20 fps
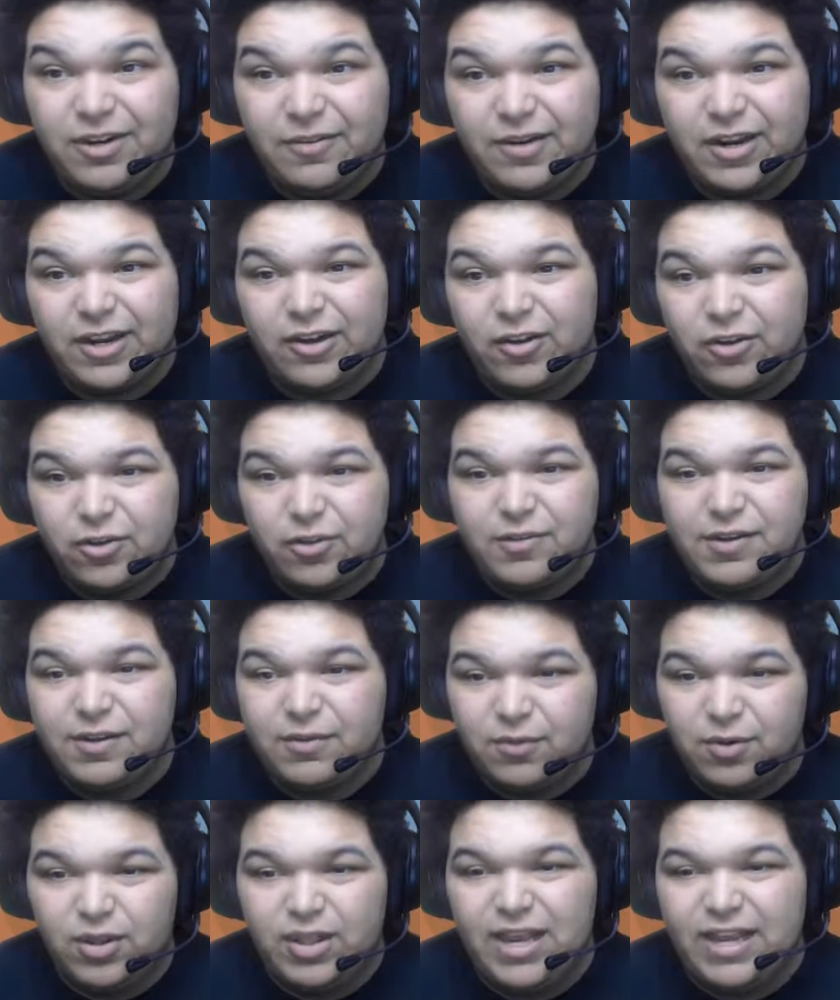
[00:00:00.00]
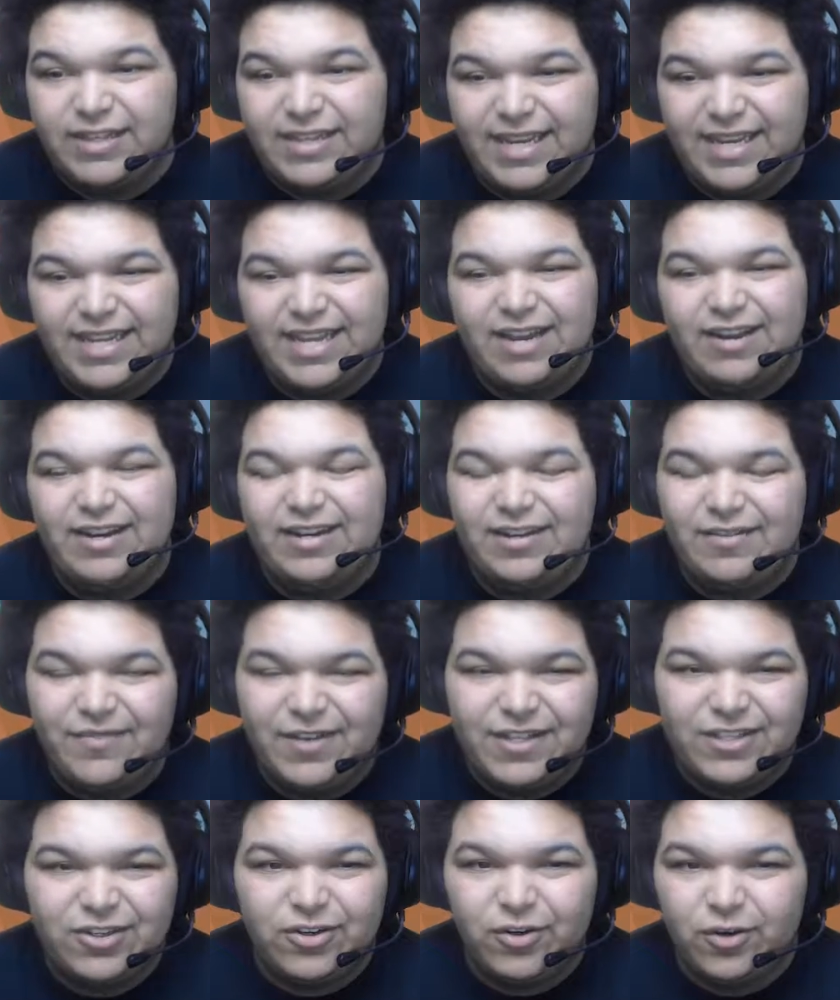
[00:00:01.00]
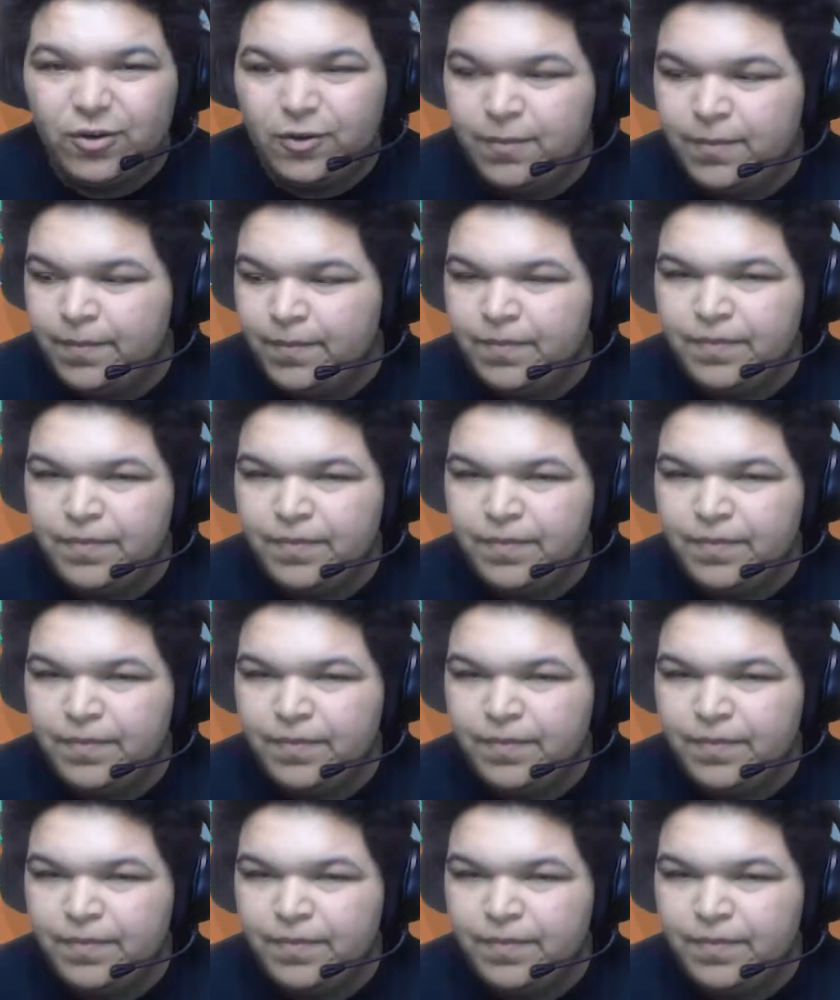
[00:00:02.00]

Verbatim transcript: Rock and Earthquake, Rollout, Takedown, and Defense Curl.